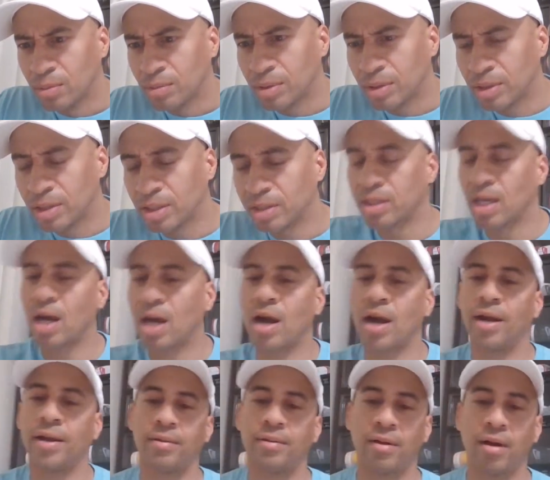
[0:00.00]
But this,
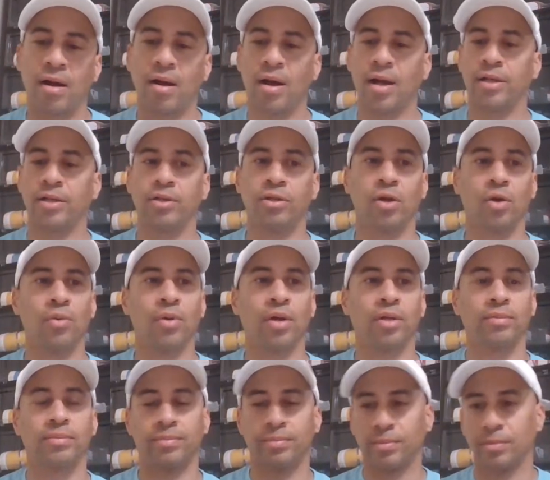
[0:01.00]
all right. You know
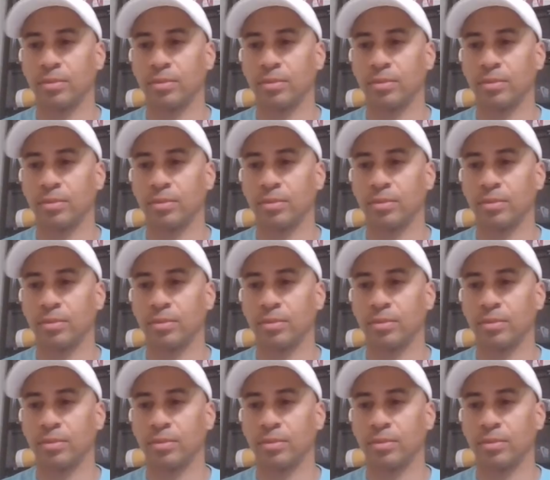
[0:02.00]
what?